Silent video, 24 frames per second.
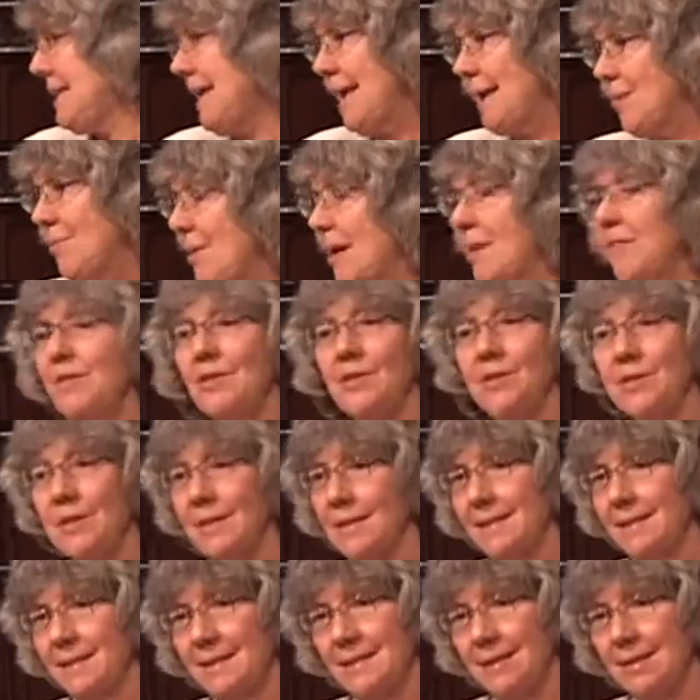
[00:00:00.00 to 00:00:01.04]
take
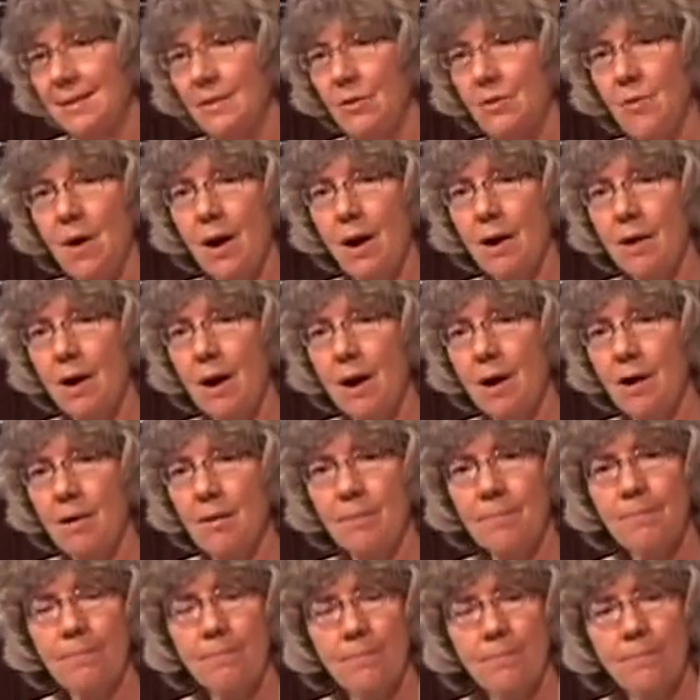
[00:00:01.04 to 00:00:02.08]
refugees to
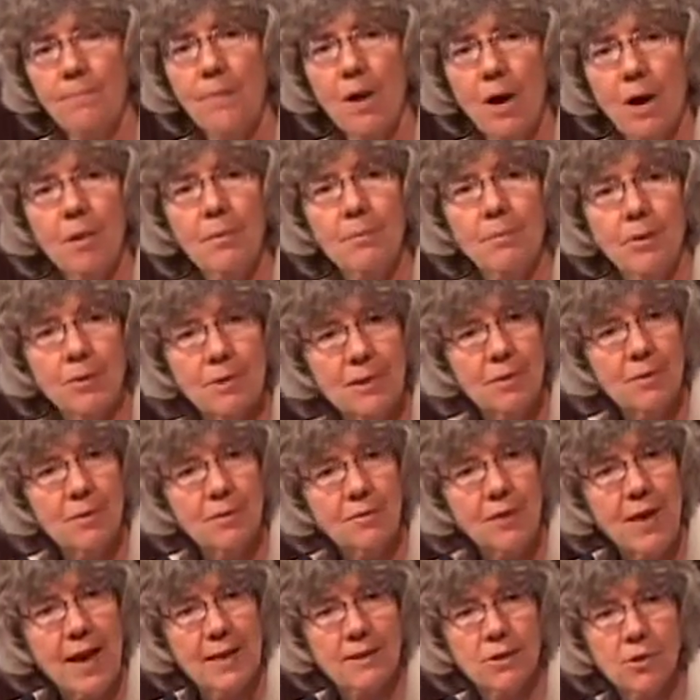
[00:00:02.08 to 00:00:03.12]
our Museum
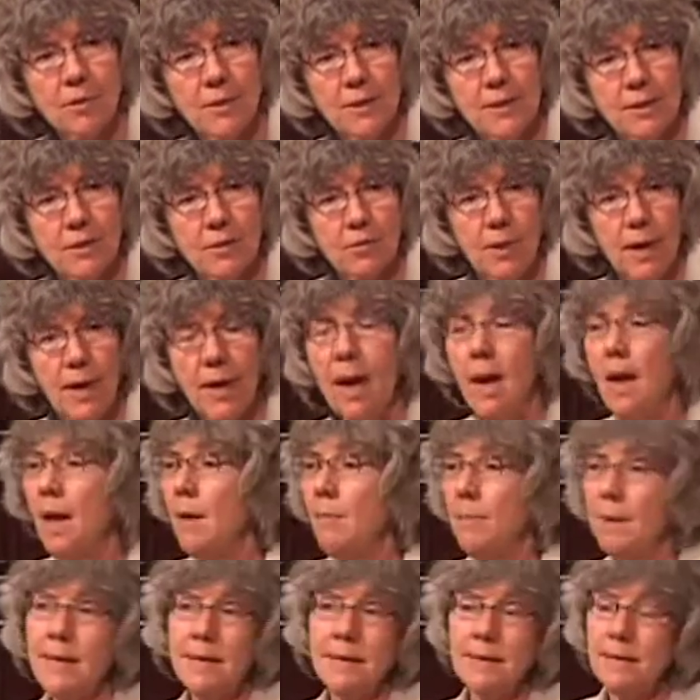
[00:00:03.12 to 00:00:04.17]
of Natural History
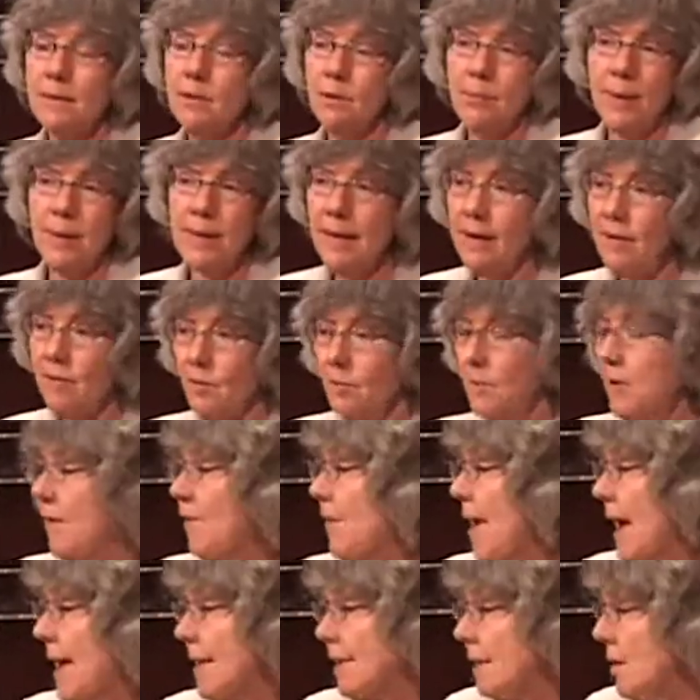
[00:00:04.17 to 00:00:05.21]
because so many of them have
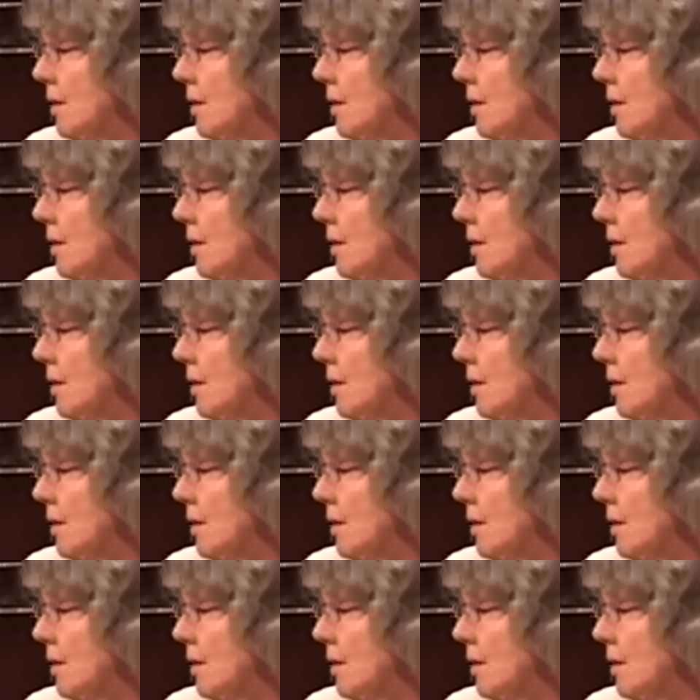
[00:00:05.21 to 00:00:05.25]
had